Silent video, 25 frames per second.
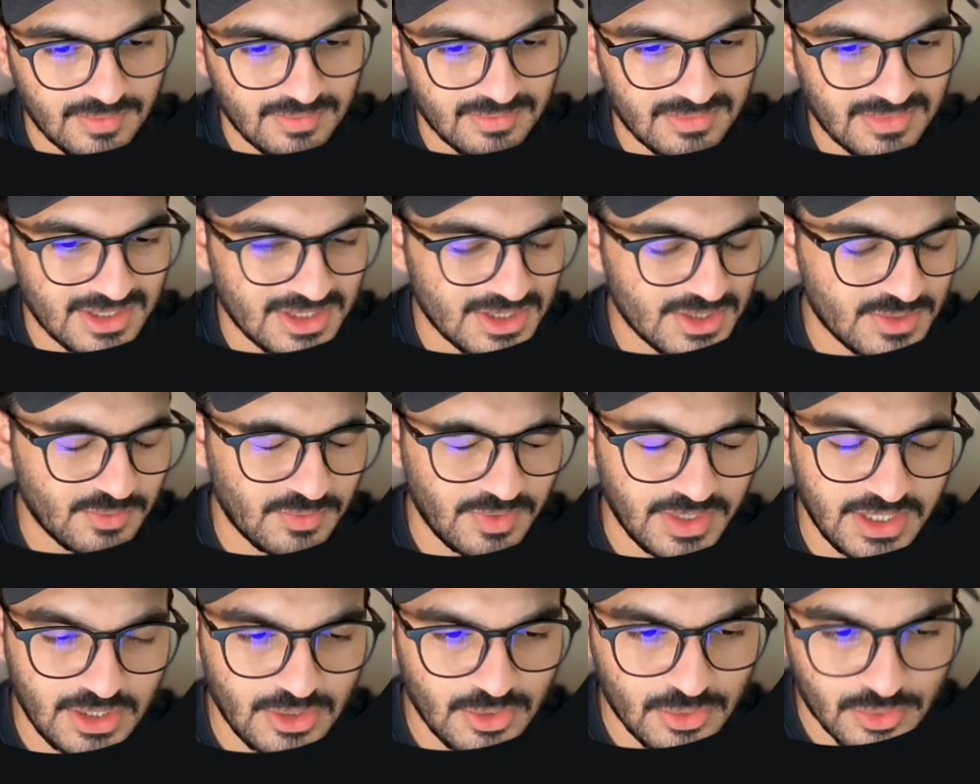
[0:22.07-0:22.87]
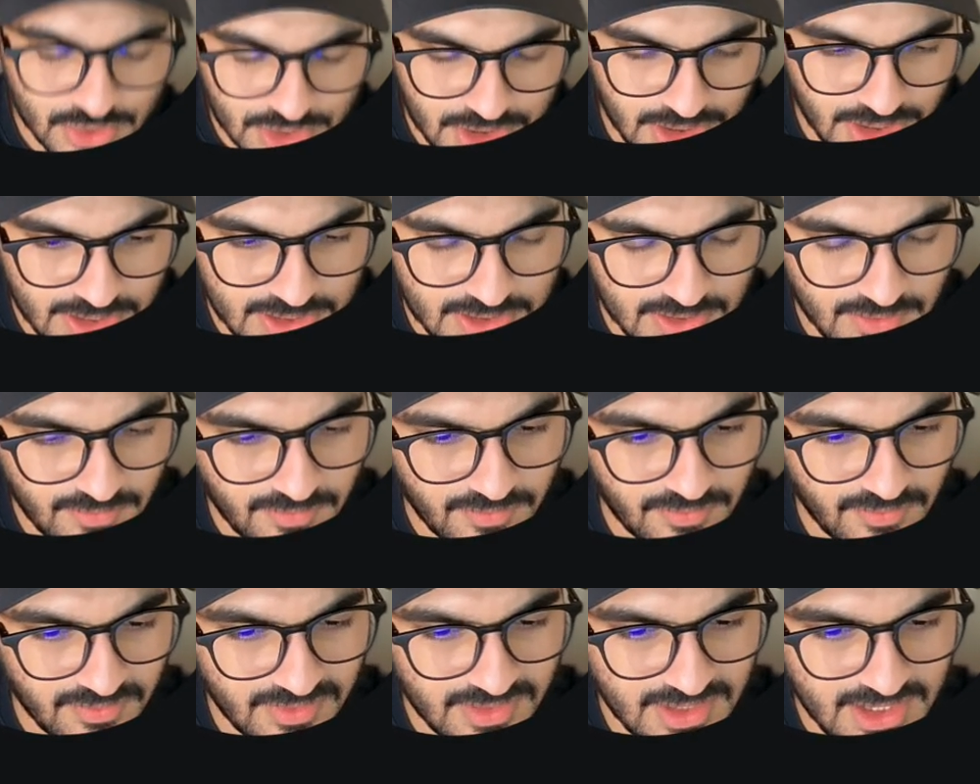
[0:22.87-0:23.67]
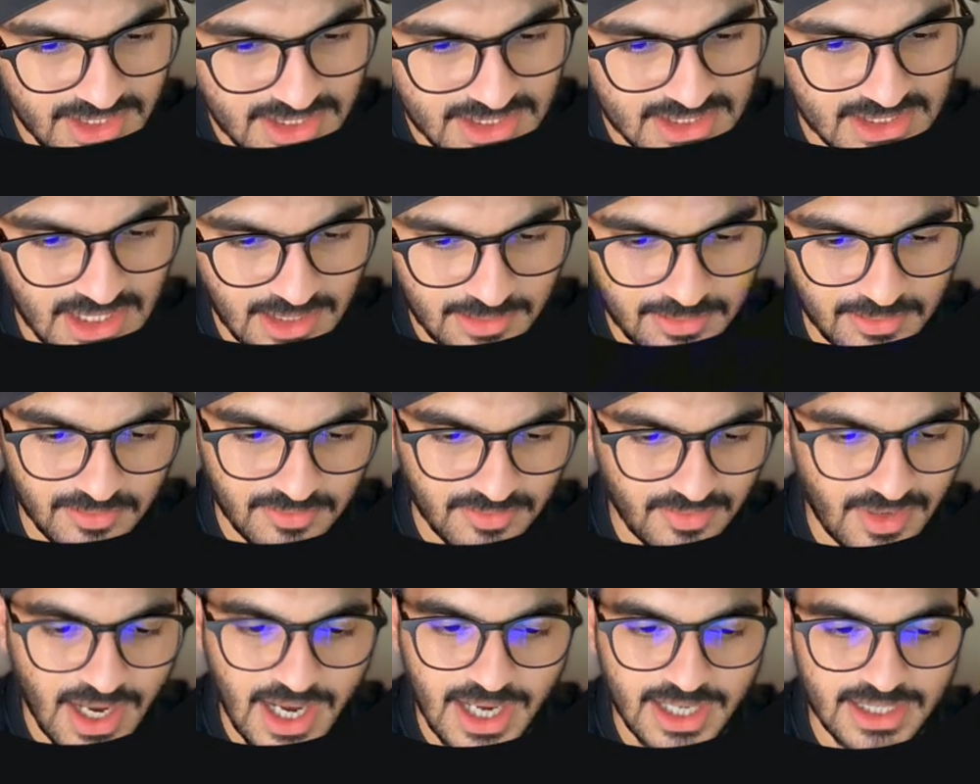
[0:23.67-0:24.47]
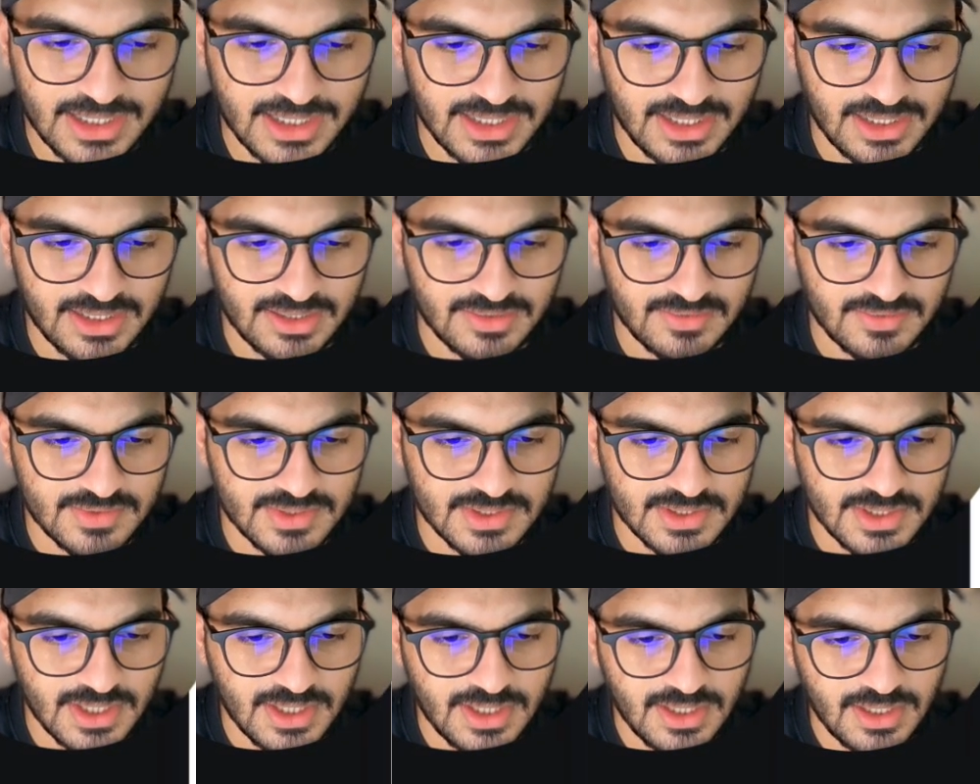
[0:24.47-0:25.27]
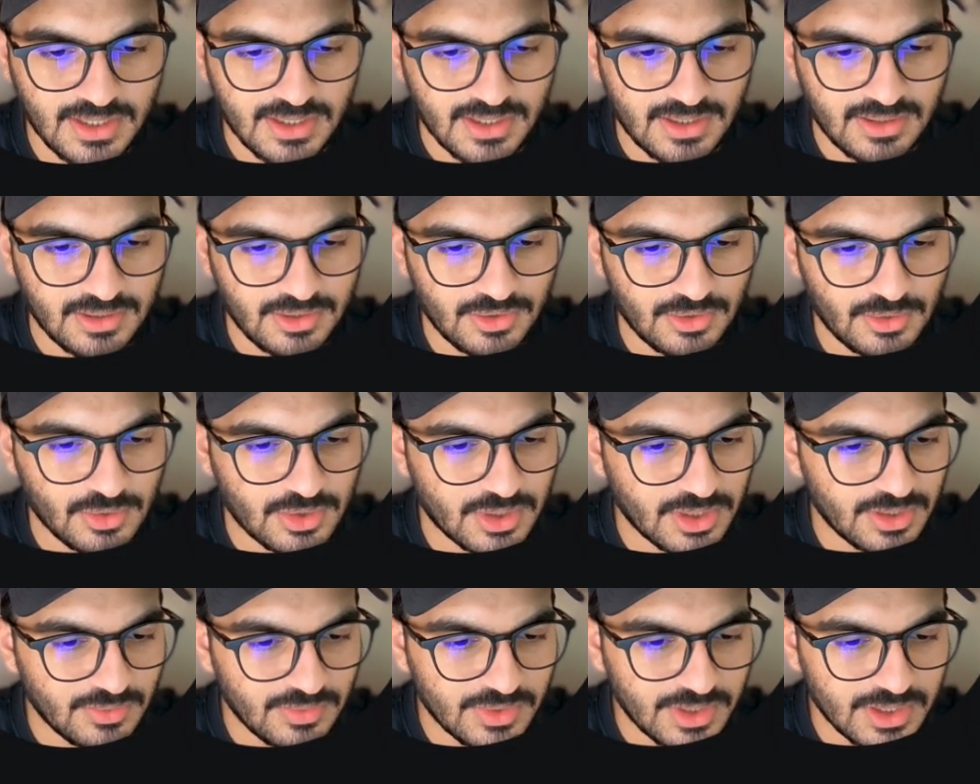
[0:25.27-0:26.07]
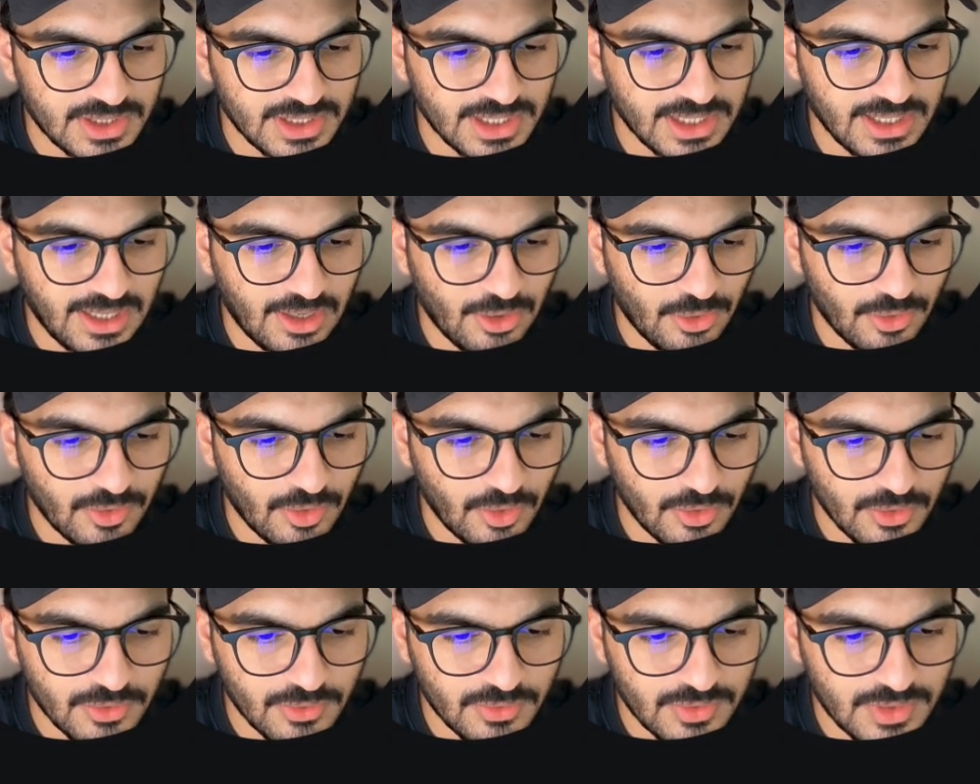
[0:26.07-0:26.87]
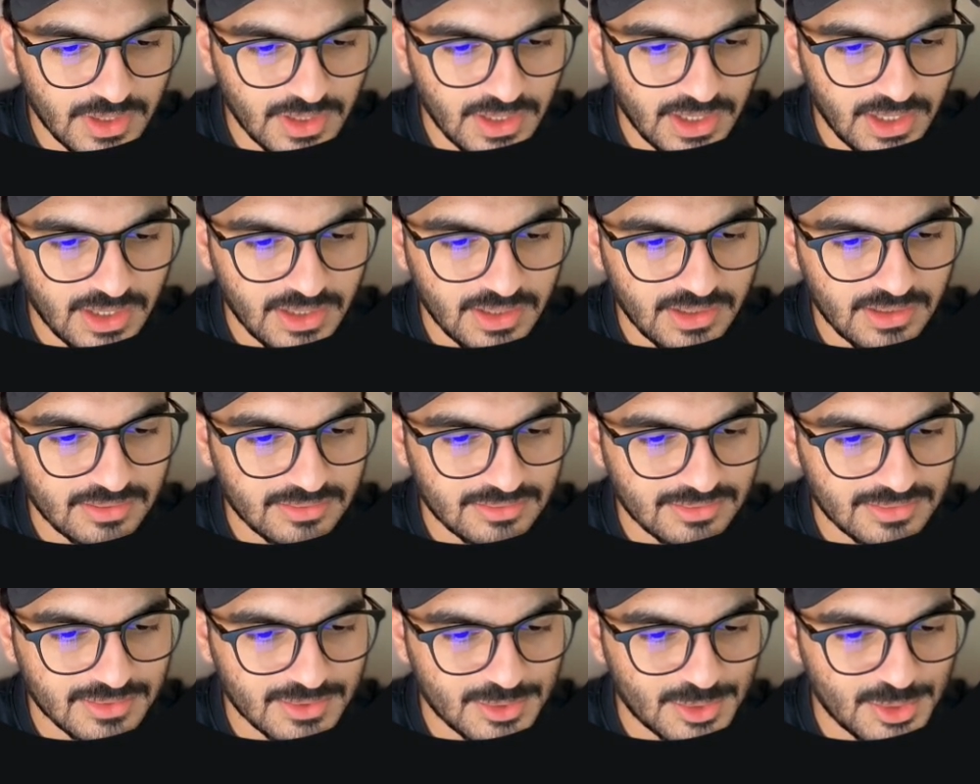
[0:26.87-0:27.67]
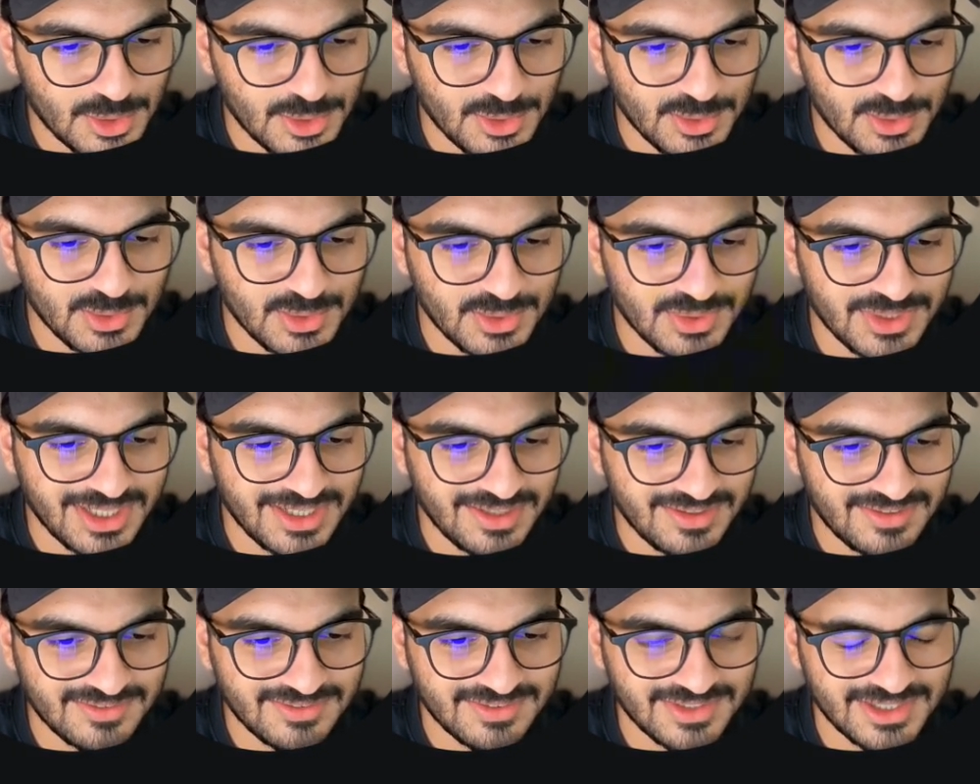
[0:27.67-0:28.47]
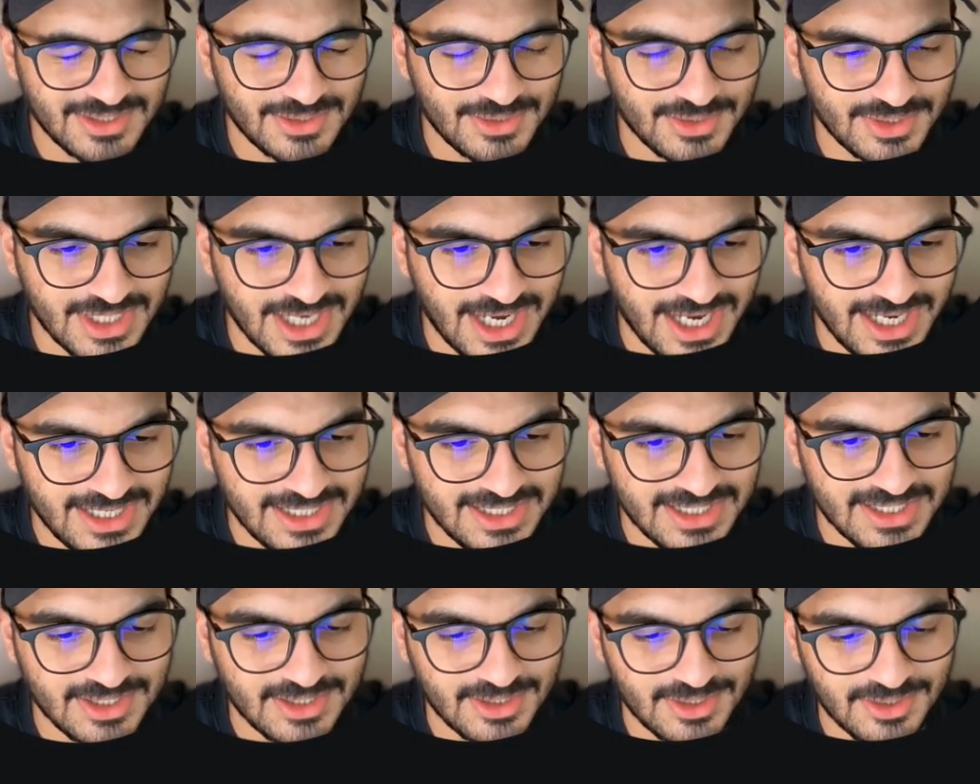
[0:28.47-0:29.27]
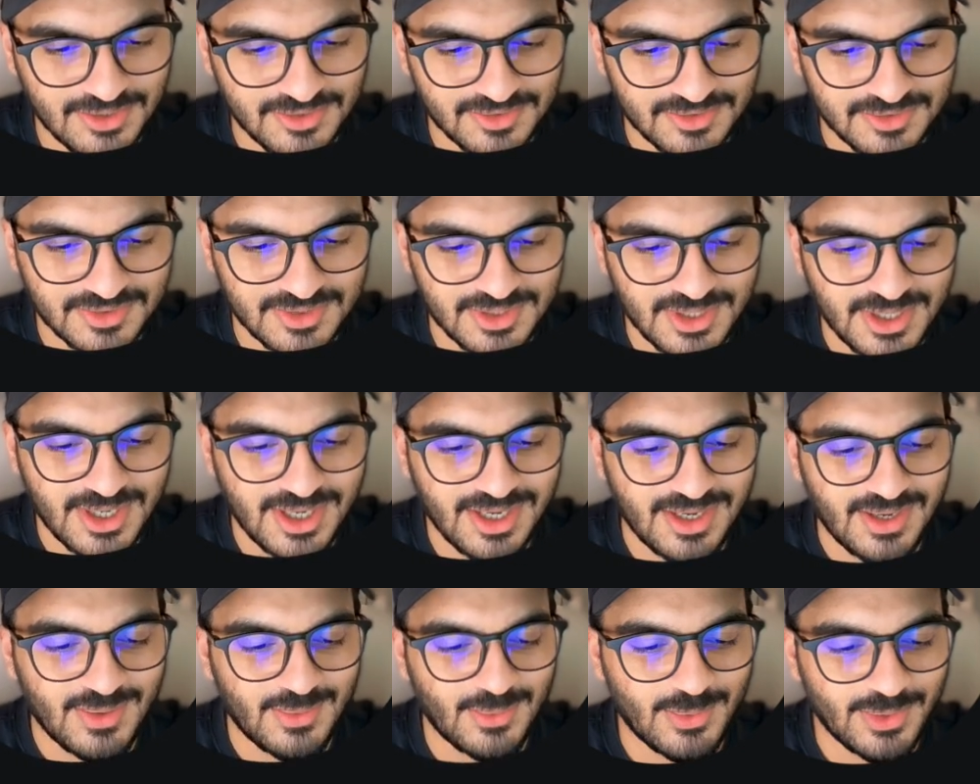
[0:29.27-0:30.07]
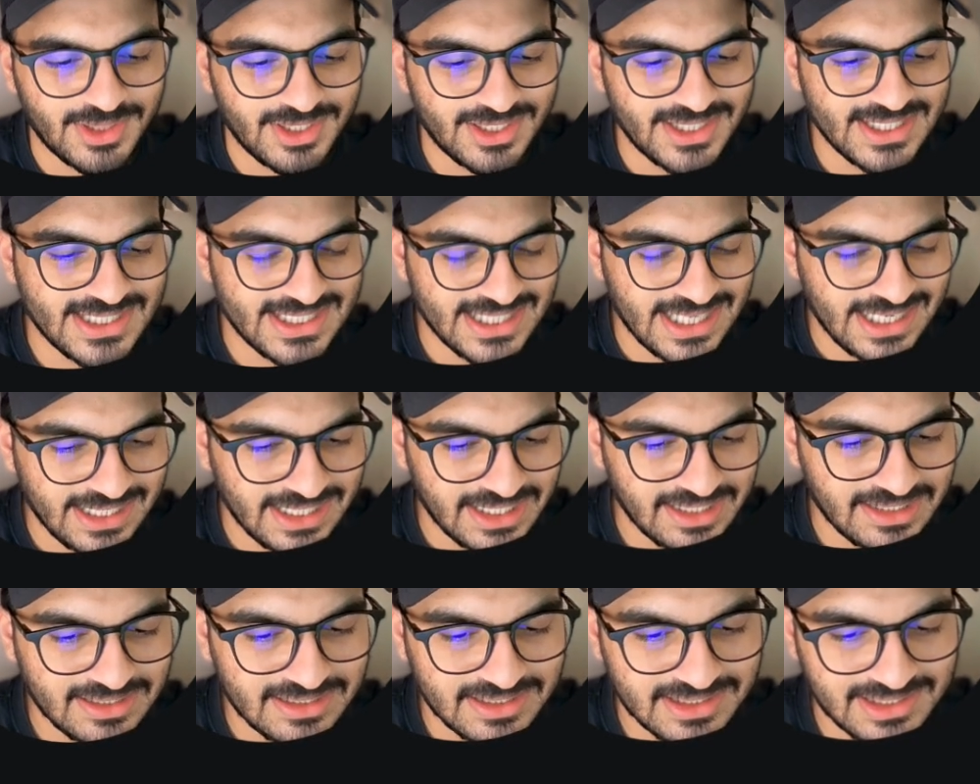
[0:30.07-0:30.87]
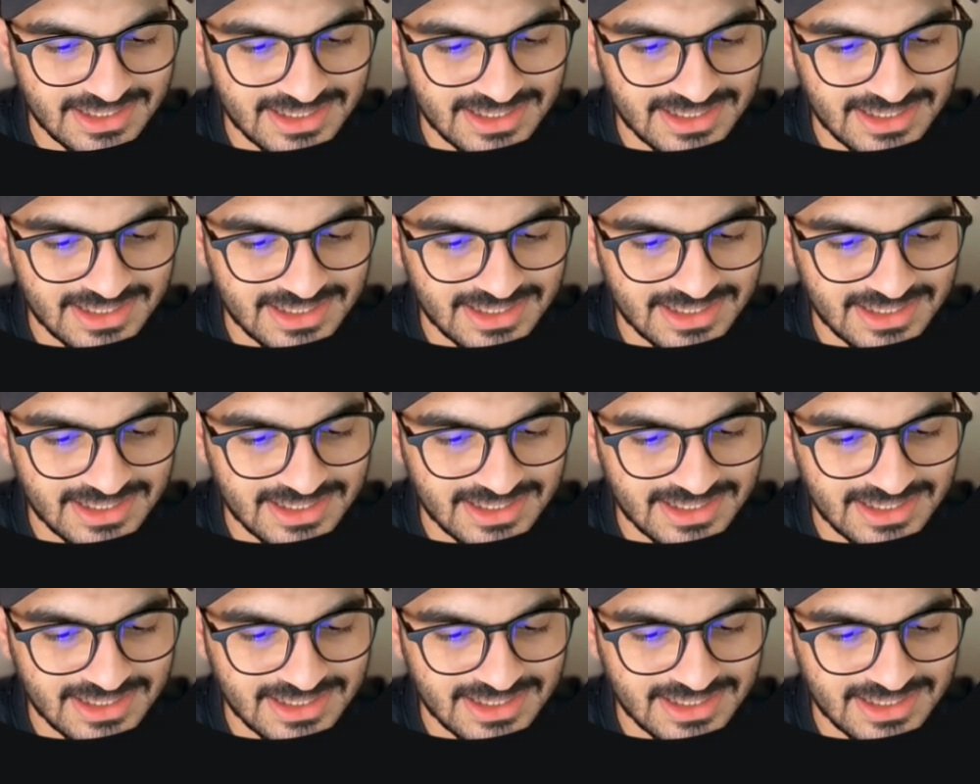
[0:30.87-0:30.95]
there's a very low chance of these type of ad creatives converting, although they do give a good idea of what they're selling.